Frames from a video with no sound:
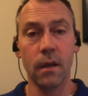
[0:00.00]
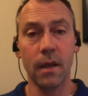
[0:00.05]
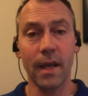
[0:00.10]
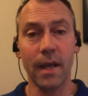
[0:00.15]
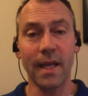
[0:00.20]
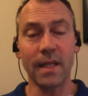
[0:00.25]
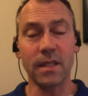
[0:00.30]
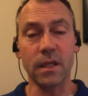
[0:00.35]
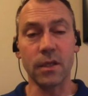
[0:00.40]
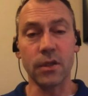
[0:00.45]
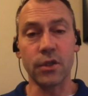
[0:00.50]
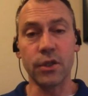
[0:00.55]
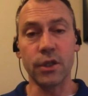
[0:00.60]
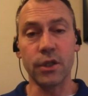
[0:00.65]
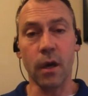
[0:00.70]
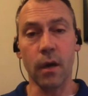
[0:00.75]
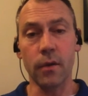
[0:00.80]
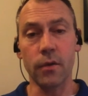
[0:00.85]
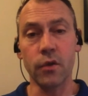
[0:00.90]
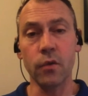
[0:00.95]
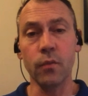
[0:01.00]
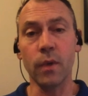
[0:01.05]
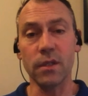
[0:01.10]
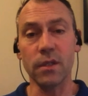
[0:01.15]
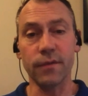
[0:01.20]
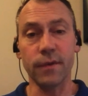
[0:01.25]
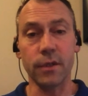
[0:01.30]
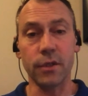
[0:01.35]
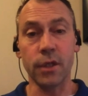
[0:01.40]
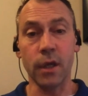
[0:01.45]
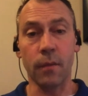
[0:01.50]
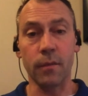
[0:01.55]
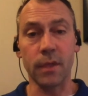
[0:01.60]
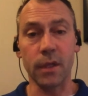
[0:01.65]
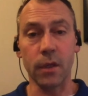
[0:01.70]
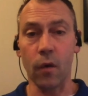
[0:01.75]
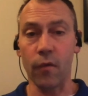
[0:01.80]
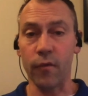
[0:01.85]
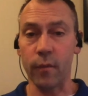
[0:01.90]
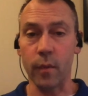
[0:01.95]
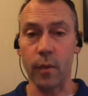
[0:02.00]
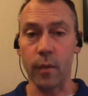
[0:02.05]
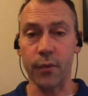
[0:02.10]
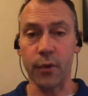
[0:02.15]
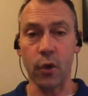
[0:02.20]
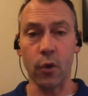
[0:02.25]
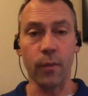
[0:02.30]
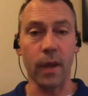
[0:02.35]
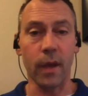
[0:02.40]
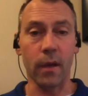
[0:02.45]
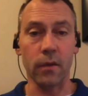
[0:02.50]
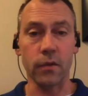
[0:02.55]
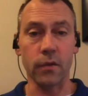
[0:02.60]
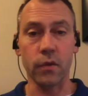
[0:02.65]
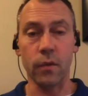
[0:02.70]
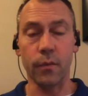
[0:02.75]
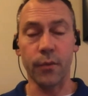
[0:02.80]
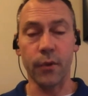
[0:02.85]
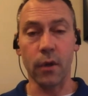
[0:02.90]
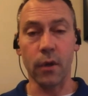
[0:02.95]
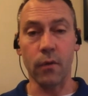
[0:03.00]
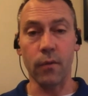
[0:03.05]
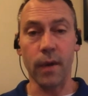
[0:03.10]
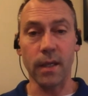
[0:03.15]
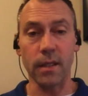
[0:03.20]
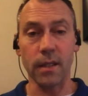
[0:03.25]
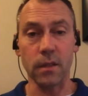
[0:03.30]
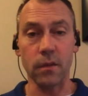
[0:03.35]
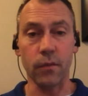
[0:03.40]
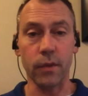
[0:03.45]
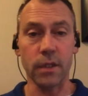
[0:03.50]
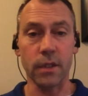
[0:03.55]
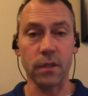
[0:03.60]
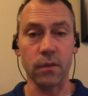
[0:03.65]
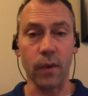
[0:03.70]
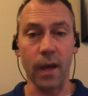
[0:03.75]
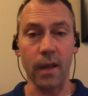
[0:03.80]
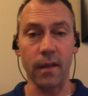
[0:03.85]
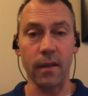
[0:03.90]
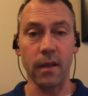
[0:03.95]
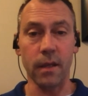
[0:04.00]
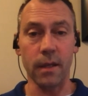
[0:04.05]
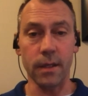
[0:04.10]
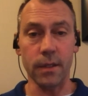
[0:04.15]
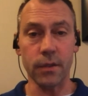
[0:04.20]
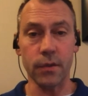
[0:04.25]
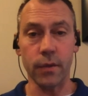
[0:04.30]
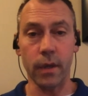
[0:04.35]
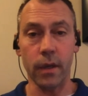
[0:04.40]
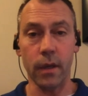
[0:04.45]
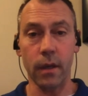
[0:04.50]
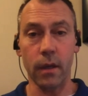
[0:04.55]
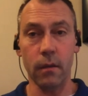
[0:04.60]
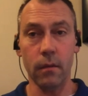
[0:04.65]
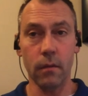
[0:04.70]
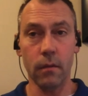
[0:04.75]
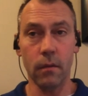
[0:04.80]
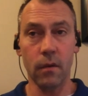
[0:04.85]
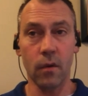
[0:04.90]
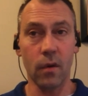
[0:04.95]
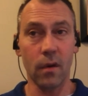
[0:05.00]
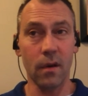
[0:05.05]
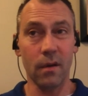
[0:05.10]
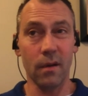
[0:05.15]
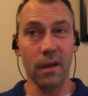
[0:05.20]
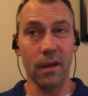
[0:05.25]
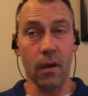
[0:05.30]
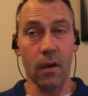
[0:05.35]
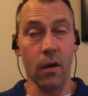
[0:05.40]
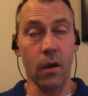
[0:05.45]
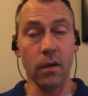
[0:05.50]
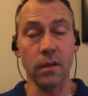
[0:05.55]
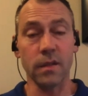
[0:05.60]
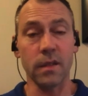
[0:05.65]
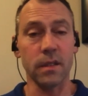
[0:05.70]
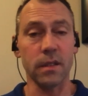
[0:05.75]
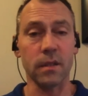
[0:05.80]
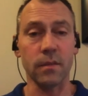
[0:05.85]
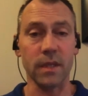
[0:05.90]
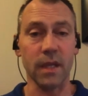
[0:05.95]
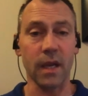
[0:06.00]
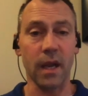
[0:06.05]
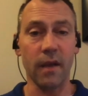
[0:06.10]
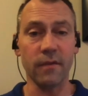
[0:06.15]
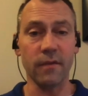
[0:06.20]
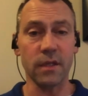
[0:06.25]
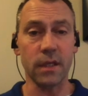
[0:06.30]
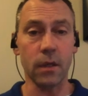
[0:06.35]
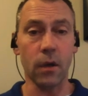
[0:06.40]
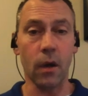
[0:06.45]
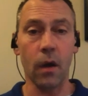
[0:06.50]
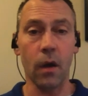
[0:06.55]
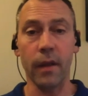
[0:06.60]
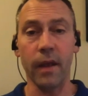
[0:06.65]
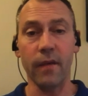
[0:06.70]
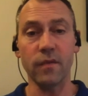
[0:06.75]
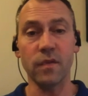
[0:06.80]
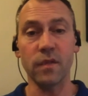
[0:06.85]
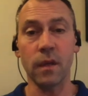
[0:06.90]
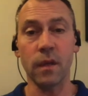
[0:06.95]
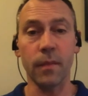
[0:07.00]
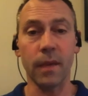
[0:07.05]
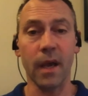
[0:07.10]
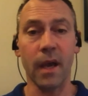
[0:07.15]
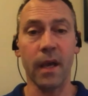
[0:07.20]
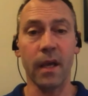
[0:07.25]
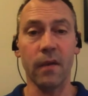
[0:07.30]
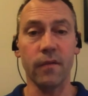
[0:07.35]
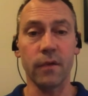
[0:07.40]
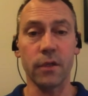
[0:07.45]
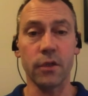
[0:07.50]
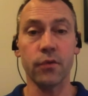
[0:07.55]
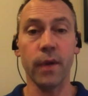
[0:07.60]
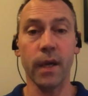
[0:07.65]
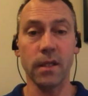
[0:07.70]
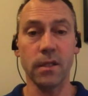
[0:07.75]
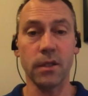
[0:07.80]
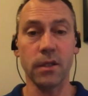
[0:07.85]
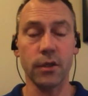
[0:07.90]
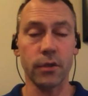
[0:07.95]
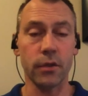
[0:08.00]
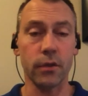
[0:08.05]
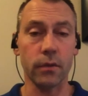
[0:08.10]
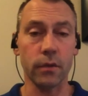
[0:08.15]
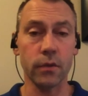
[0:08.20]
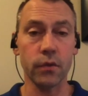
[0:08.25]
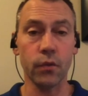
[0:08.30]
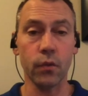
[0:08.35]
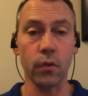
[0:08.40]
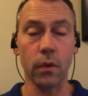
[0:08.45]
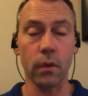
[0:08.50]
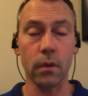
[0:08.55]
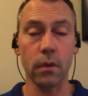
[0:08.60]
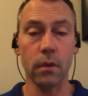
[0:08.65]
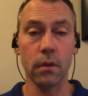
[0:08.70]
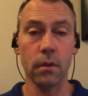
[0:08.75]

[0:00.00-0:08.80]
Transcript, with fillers: it's a jump, too much of a jump to go from a pure metal to a pure resin, which is why the industry all systems that I've seen all have some kind of a transitional tool.